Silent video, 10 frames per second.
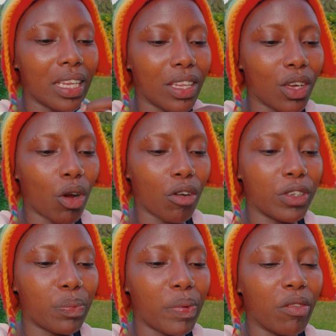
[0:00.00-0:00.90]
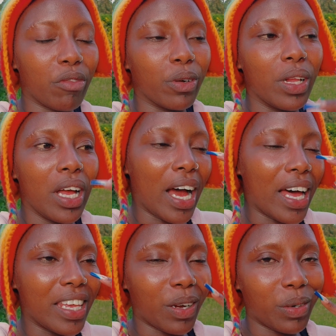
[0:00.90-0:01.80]
the cough is painful,
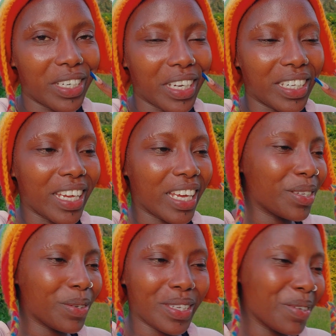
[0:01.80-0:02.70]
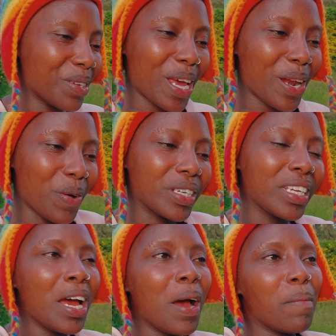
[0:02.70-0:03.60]
and then I would shed tears. It was a lot.
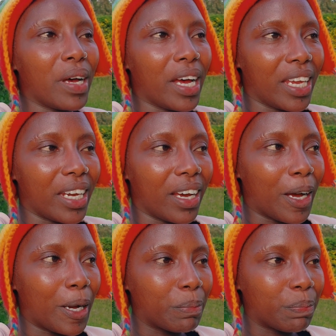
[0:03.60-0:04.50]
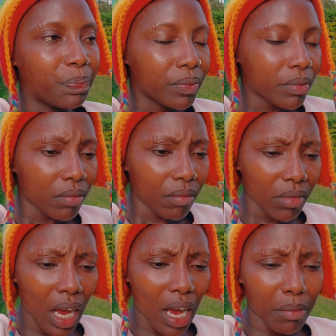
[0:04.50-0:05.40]
But I'm
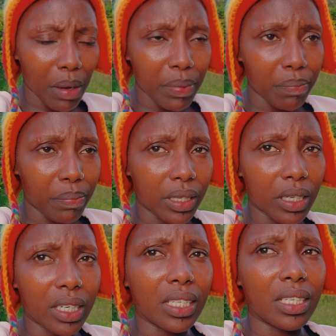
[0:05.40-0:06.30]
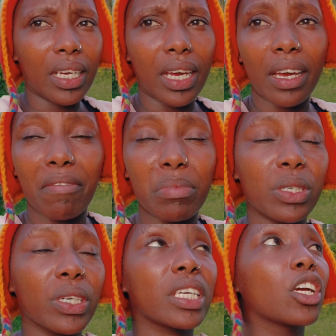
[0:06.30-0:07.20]
a bit better today. I've been
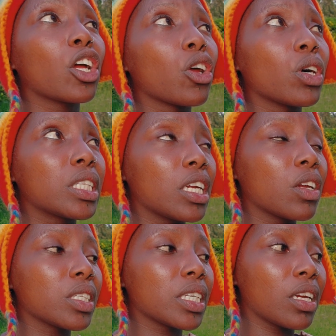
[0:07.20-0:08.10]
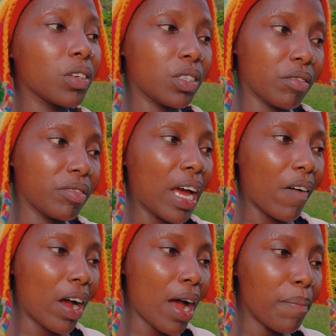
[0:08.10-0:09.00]
drinking lots of
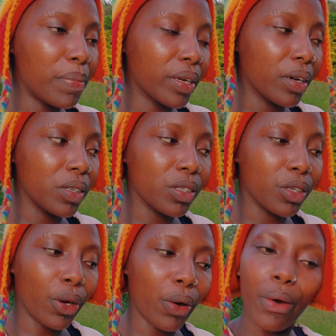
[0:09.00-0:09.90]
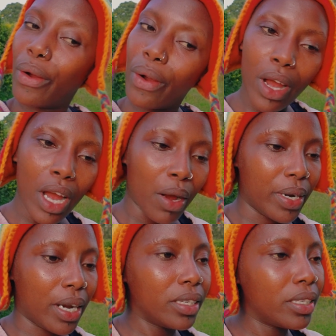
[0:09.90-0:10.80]
dawa because
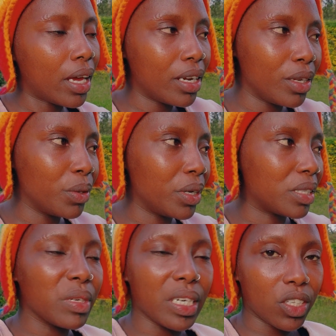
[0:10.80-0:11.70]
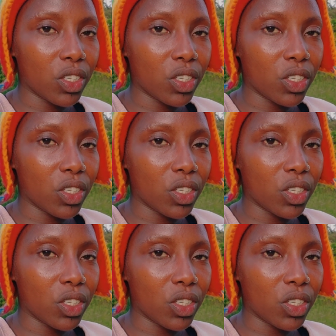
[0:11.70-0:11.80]
when I tell you, it's been a